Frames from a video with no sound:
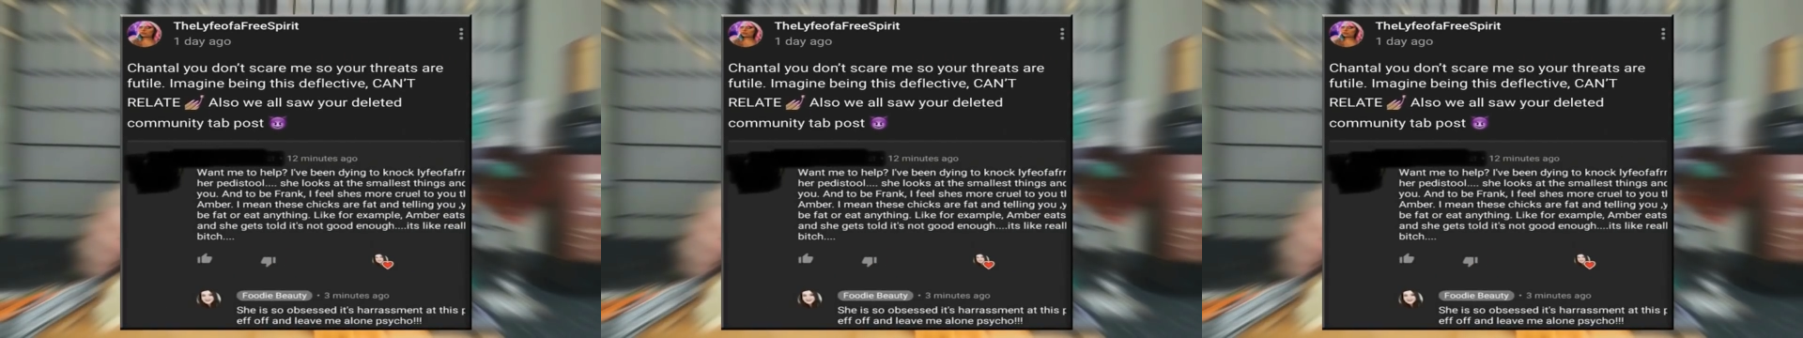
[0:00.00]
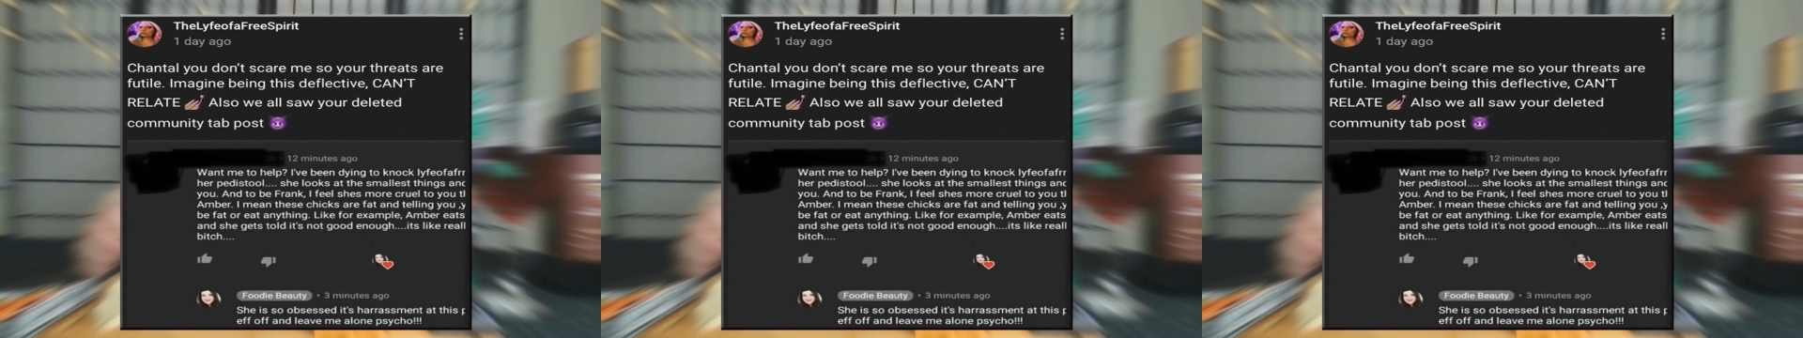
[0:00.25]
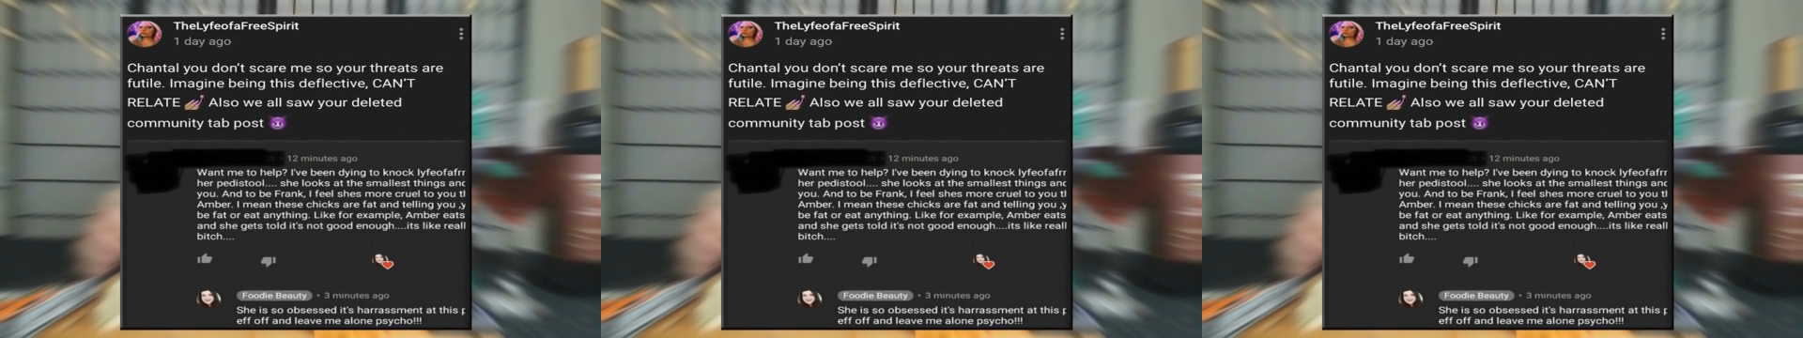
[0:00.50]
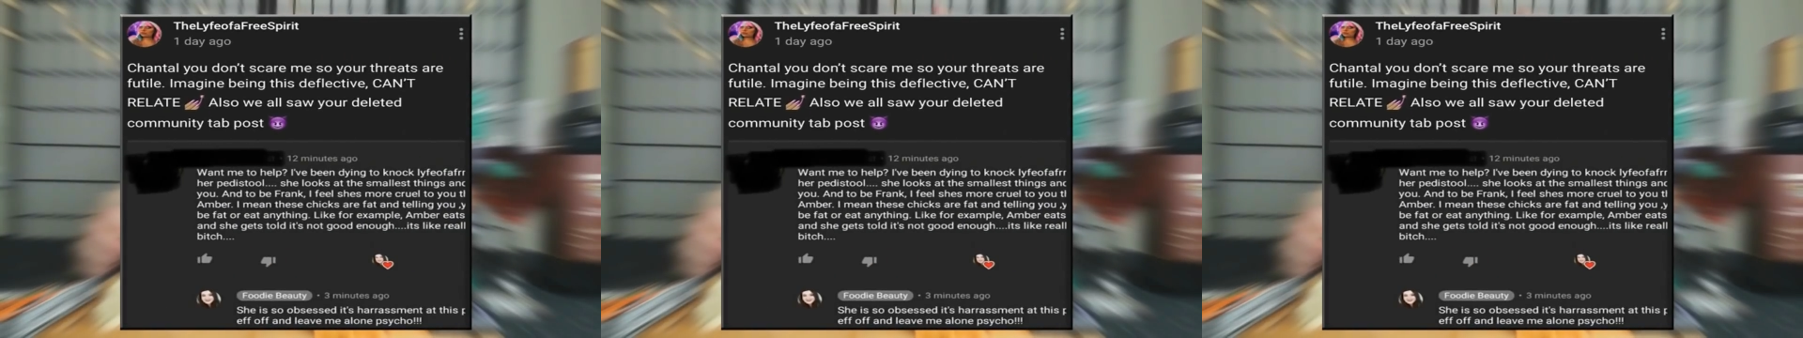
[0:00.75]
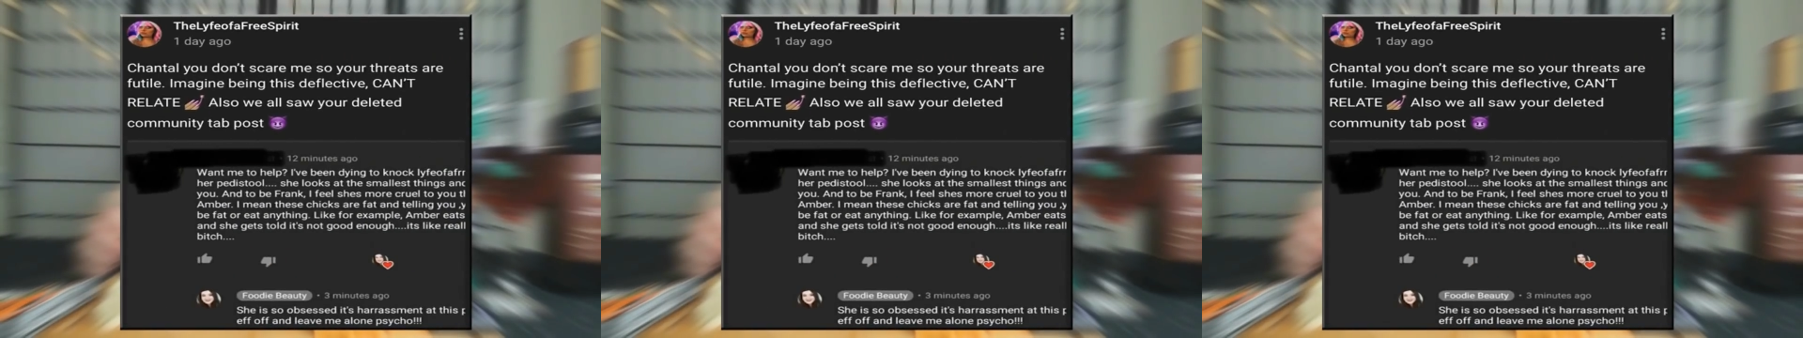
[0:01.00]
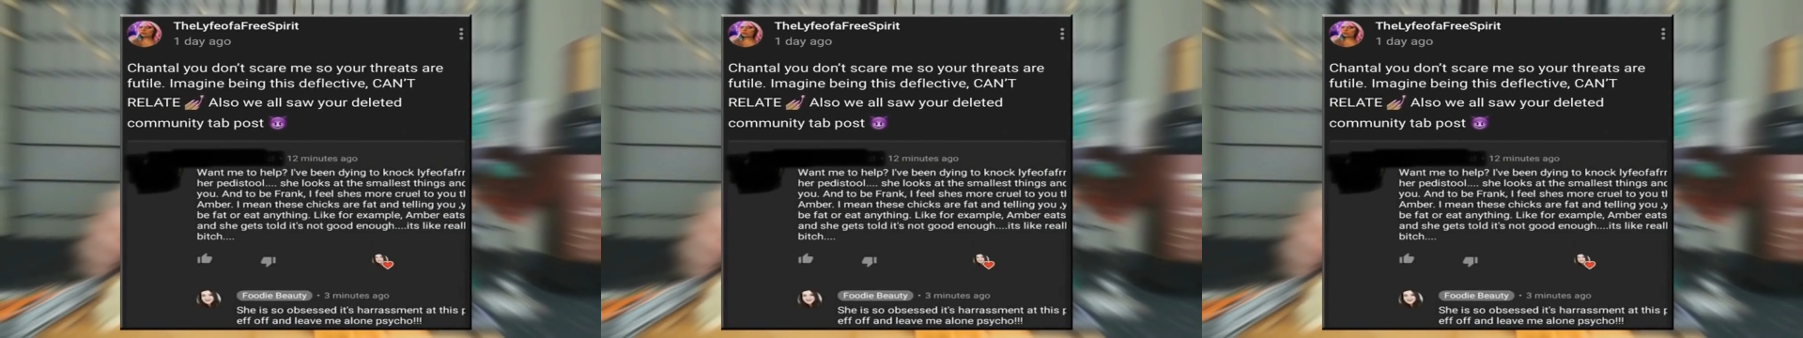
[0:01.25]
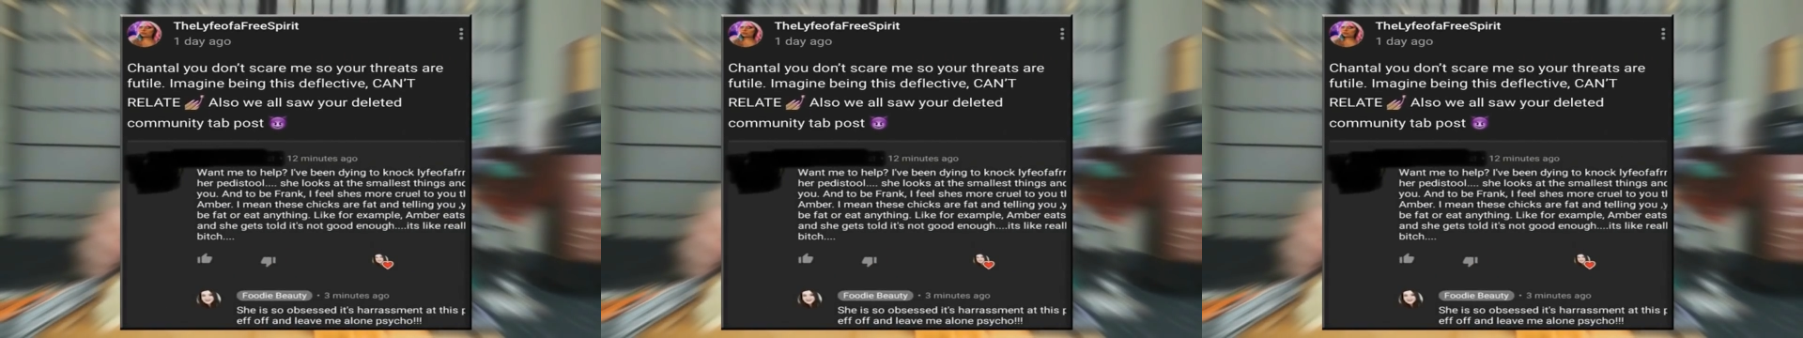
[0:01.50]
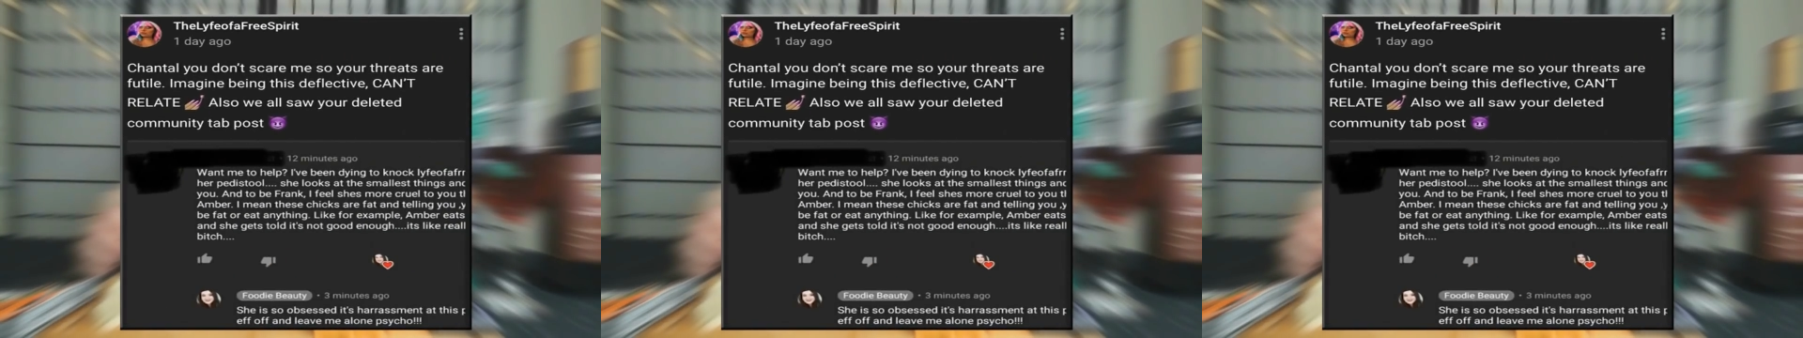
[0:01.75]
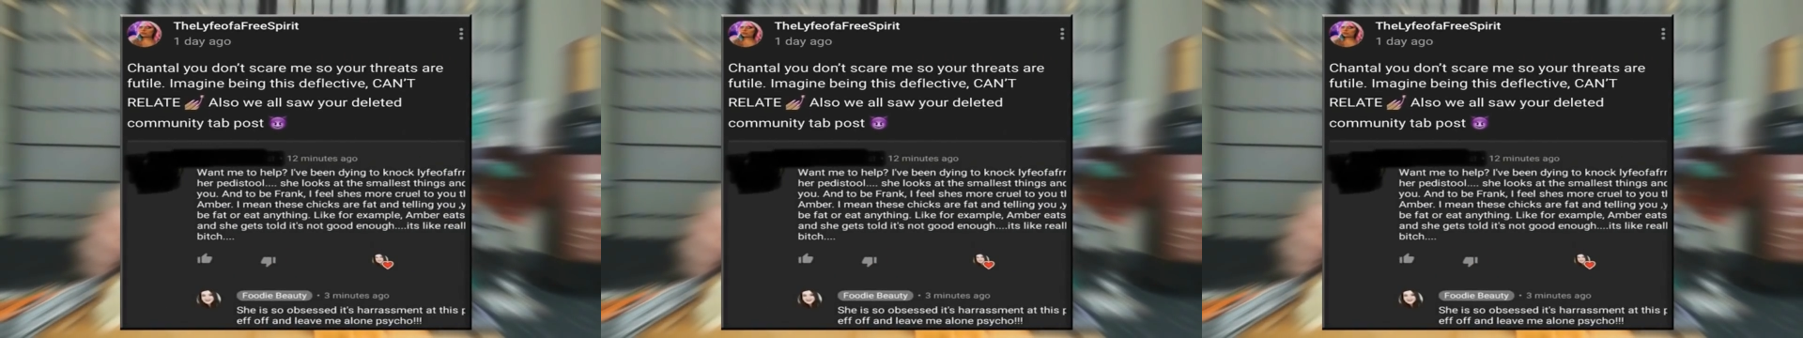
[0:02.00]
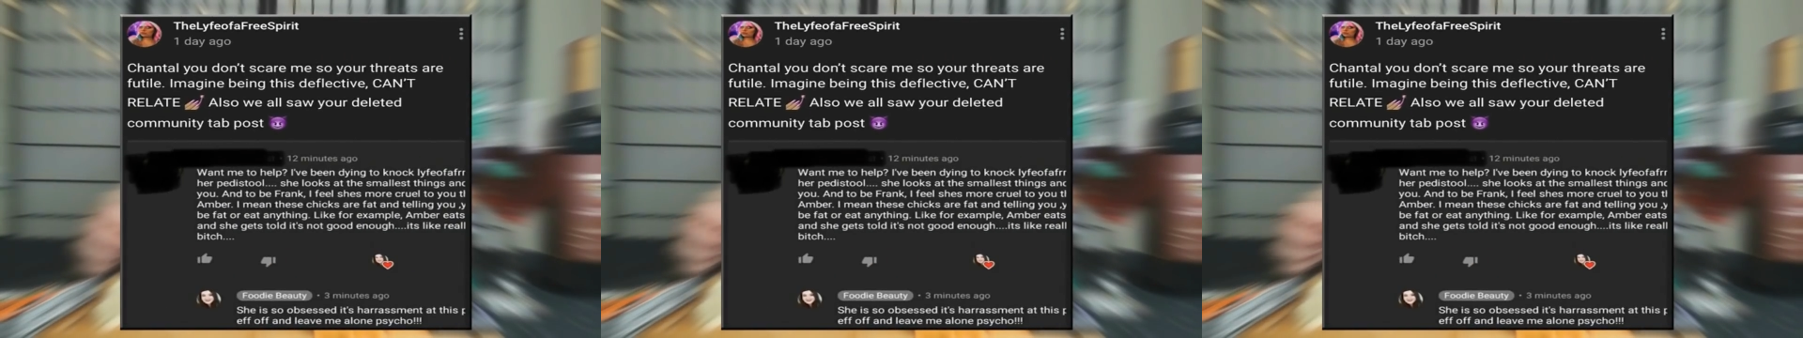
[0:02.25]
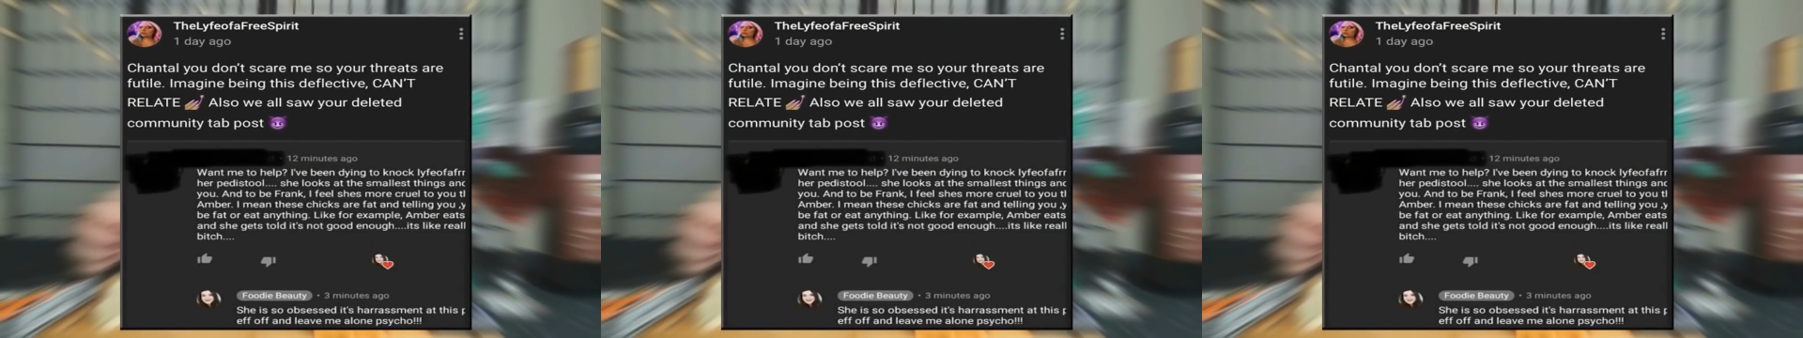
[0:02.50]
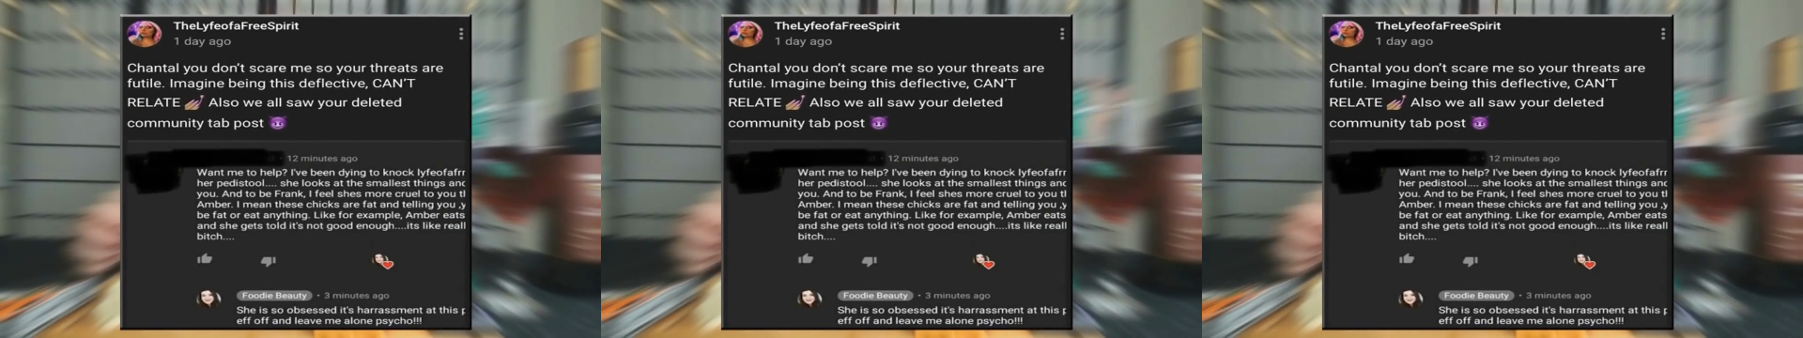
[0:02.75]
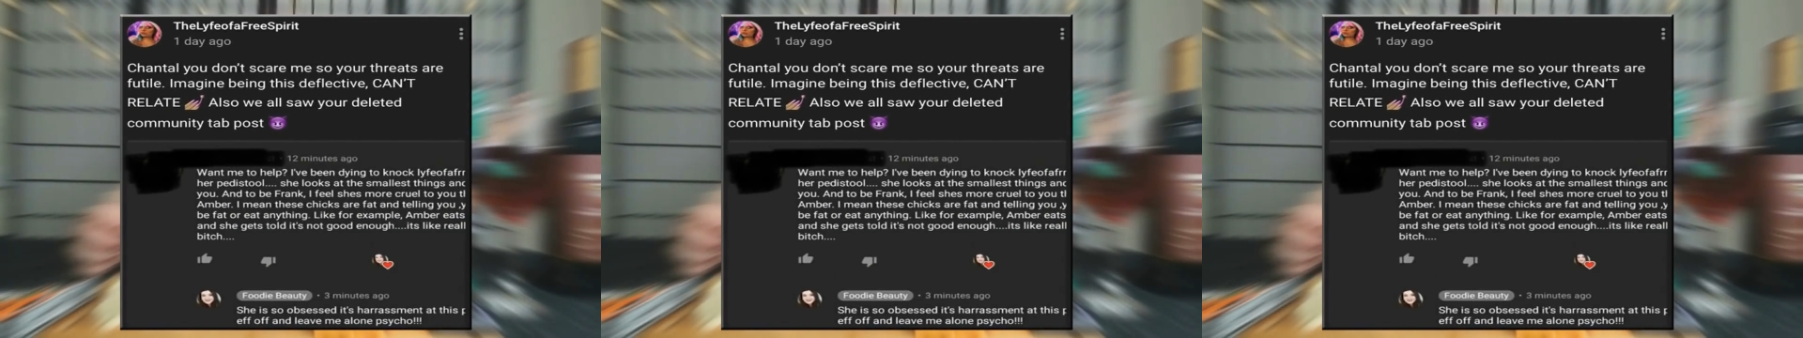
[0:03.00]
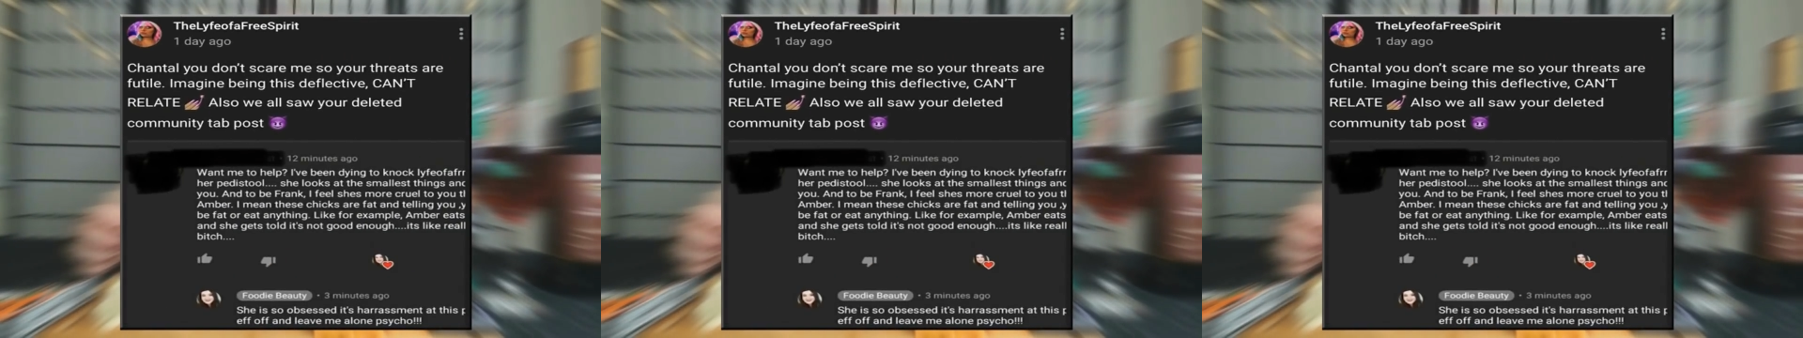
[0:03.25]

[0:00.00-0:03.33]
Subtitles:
No face is visible, so there are no lips to read.